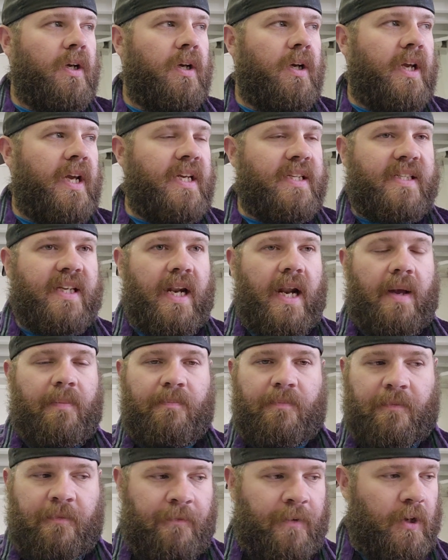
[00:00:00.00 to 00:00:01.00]
he said, I
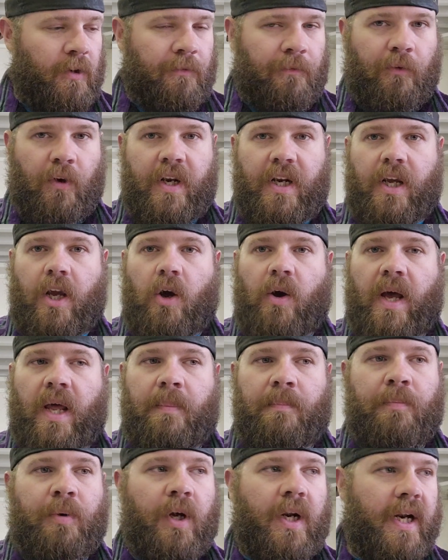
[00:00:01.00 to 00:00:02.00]
feel free to go ahead
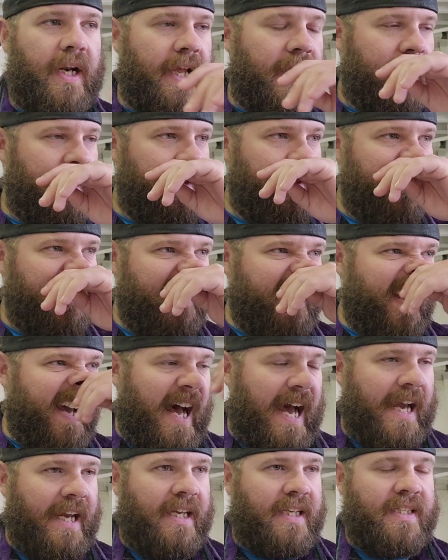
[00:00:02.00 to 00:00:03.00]
and put it in.
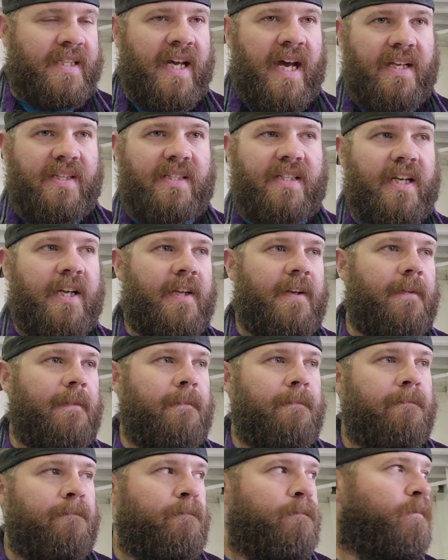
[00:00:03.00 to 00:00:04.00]
I can test it.
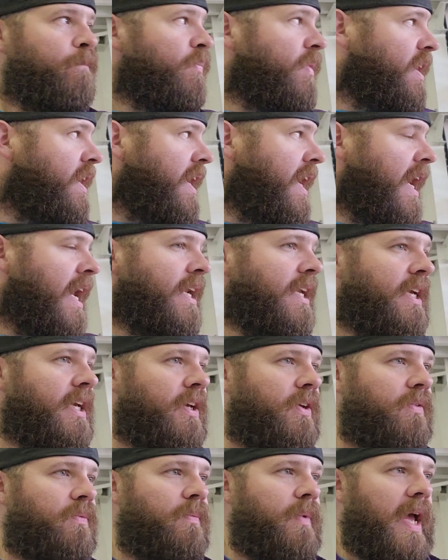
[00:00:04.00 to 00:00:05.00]

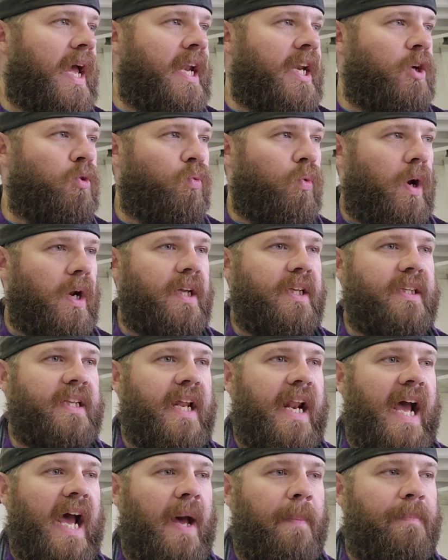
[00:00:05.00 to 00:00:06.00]
Any running
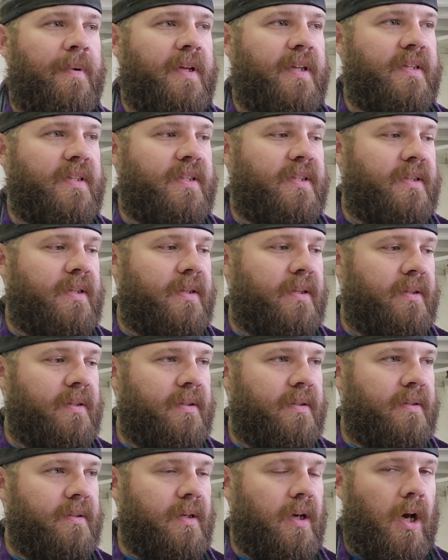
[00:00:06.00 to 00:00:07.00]
that happens
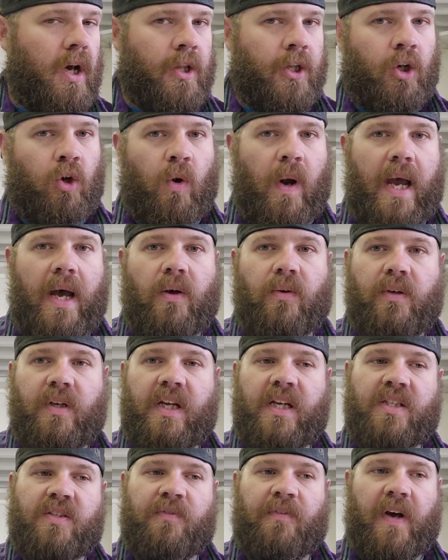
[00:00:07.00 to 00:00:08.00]
on the ground
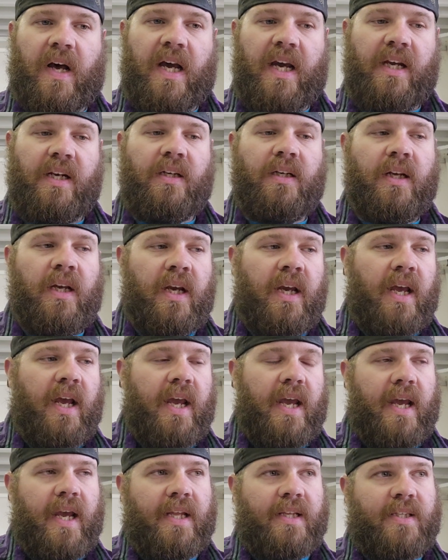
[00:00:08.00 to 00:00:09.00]
is fine.
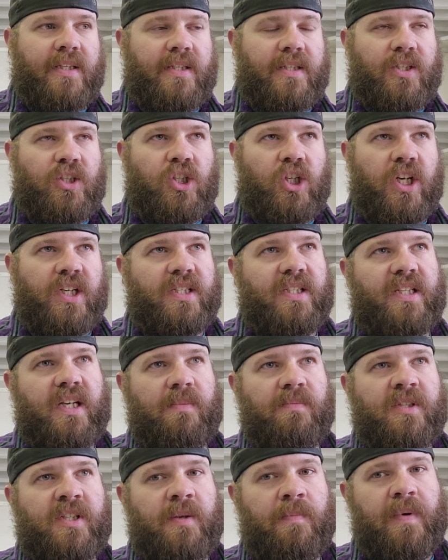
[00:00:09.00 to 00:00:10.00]
It just
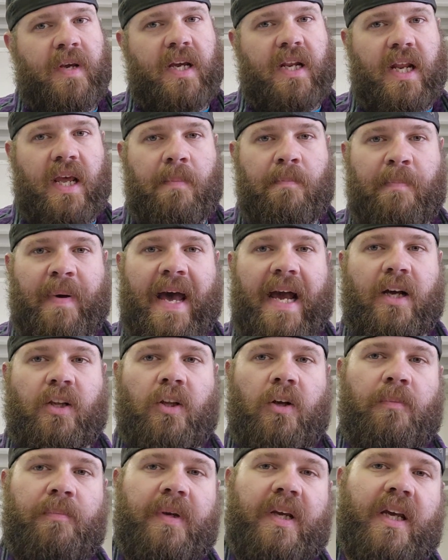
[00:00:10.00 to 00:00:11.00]
seems to be an impact
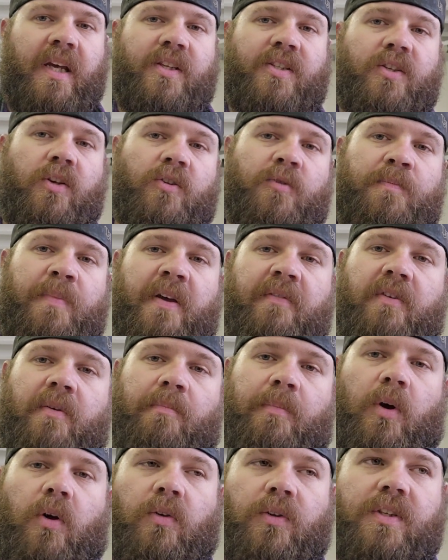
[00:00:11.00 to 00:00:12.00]
load because those pivot
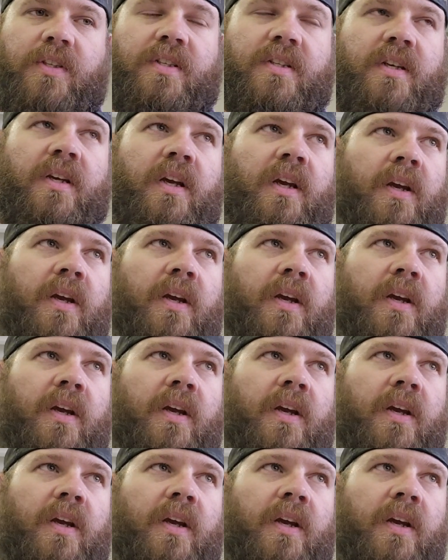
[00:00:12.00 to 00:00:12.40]
bolts